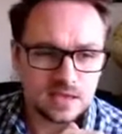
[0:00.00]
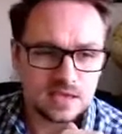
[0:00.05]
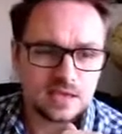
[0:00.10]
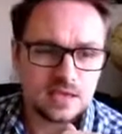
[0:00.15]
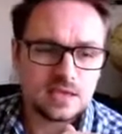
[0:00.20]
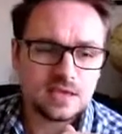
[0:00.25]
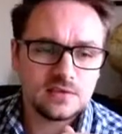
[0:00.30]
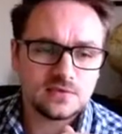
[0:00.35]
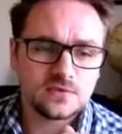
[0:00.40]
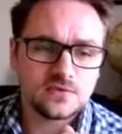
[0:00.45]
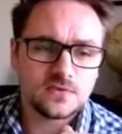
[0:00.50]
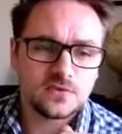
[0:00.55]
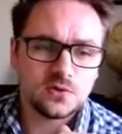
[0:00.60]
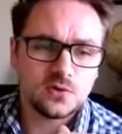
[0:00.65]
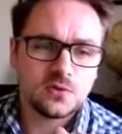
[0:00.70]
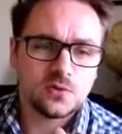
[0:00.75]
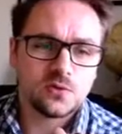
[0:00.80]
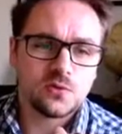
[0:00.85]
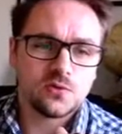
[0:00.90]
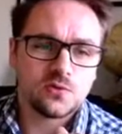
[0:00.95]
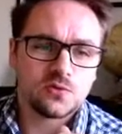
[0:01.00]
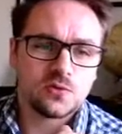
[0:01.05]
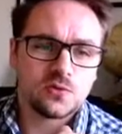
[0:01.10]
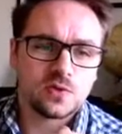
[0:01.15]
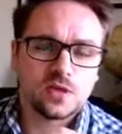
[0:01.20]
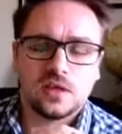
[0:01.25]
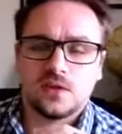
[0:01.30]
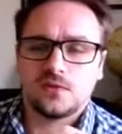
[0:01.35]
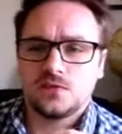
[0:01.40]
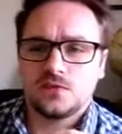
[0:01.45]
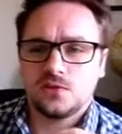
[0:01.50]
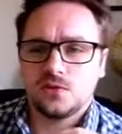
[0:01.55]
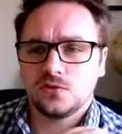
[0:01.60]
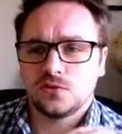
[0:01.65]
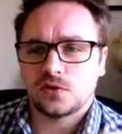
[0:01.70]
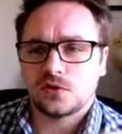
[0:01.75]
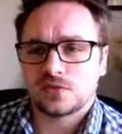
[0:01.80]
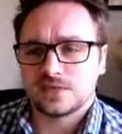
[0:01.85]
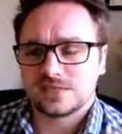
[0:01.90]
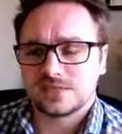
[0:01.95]
If you
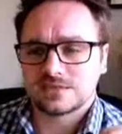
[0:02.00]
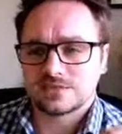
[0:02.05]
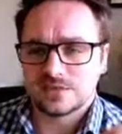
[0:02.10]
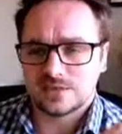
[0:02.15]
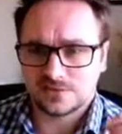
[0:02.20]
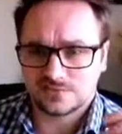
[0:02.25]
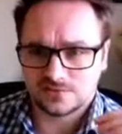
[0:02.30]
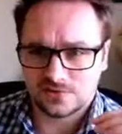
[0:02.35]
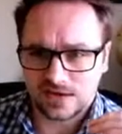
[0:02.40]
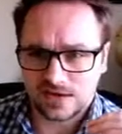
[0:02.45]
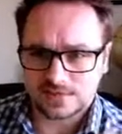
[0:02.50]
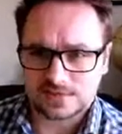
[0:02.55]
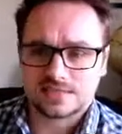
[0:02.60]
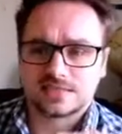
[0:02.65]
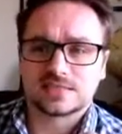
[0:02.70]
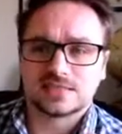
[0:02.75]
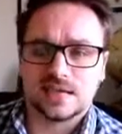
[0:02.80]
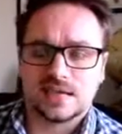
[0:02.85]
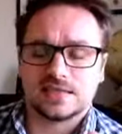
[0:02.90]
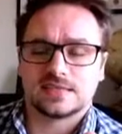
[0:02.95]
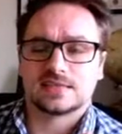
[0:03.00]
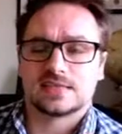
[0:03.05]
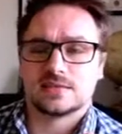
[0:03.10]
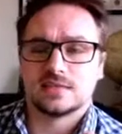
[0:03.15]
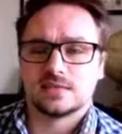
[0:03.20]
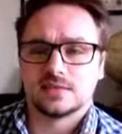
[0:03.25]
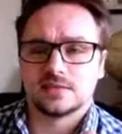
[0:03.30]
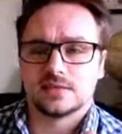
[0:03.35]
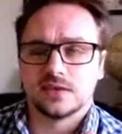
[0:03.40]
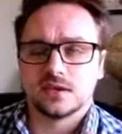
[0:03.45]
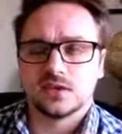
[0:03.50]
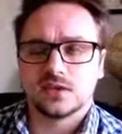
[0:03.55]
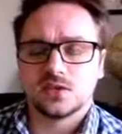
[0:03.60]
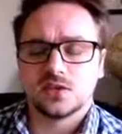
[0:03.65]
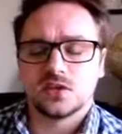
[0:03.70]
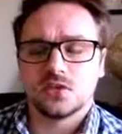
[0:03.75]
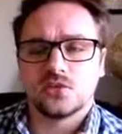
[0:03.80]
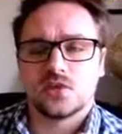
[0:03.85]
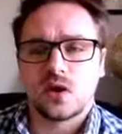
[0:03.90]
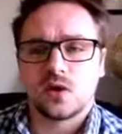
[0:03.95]
got this RAS set that
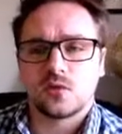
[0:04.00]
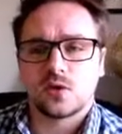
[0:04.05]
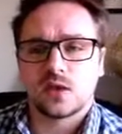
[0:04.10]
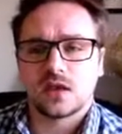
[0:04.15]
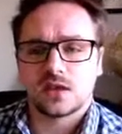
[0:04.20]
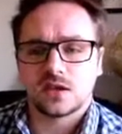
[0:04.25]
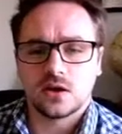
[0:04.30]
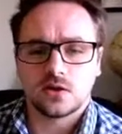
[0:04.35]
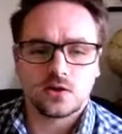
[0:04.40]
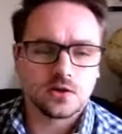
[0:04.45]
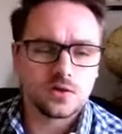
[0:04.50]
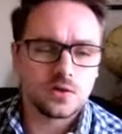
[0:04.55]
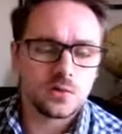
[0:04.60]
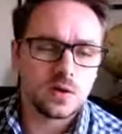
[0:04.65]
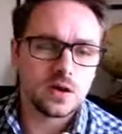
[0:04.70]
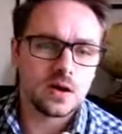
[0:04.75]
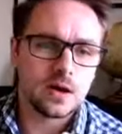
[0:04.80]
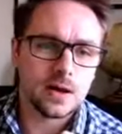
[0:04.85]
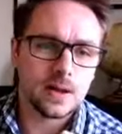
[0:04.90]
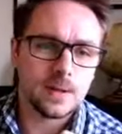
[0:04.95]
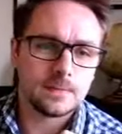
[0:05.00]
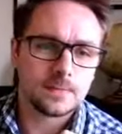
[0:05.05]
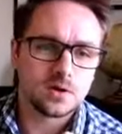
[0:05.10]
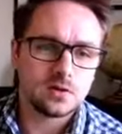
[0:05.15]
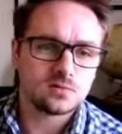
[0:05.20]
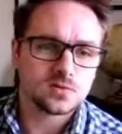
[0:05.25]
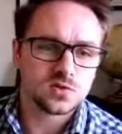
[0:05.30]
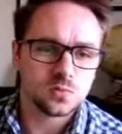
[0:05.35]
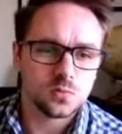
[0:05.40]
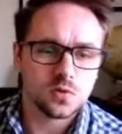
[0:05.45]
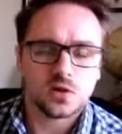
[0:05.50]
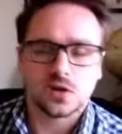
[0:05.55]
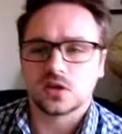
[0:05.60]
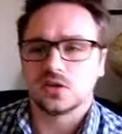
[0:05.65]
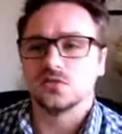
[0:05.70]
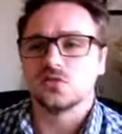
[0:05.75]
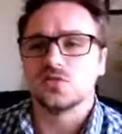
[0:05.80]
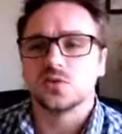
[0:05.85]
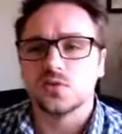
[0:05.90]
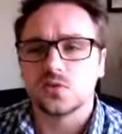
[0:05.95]
you're only going to come to work
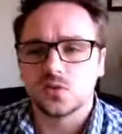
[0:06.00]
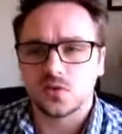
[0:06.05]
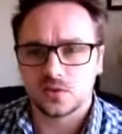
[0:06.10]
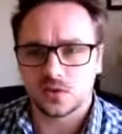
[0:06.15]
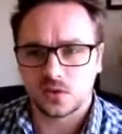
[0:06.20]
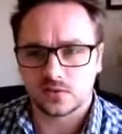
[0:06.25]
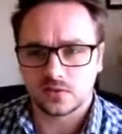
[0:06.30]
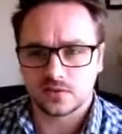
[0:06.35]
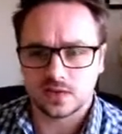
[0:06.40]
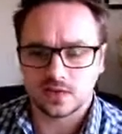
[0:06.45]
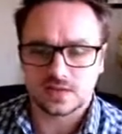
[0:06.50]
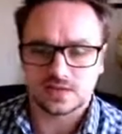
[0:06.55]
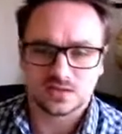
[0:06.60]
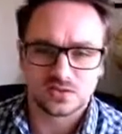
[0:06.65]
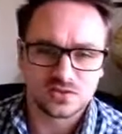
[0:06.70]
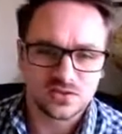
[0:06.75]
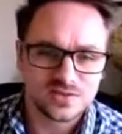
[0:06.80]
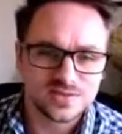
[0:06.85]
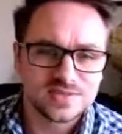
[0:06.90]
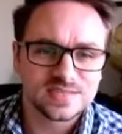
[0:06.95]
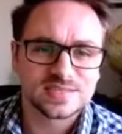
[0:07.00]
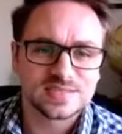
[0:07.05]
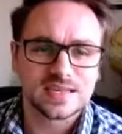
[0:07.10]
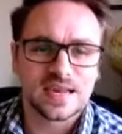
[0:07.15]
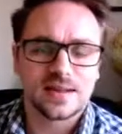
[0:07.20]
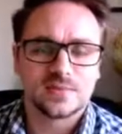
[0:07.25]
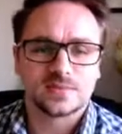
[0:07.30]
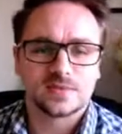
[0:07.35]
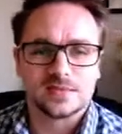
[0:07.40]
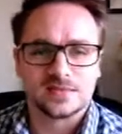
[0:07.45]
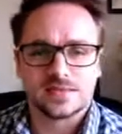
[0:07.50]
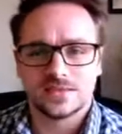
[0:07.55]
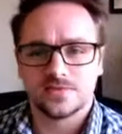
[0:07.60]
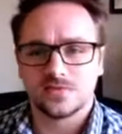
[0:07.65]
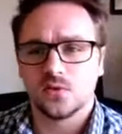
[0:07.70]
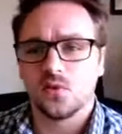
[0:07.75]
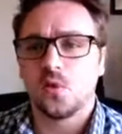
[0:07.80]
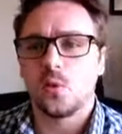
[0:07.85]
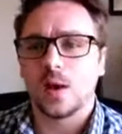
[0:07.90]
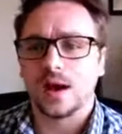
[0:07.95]
and do the odd things and do the same thing that you've
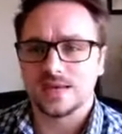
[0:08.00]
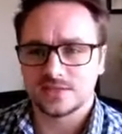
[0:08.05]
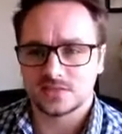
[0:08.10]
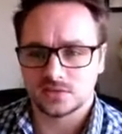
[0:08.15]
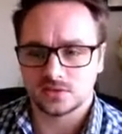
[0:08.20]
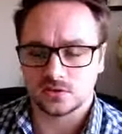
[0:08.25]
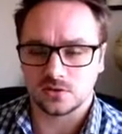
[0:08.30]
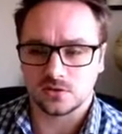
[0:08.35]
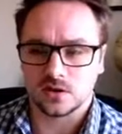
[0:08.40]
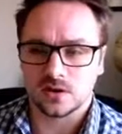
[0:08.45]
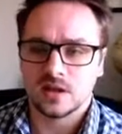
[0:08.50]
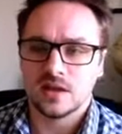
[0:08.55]
always done,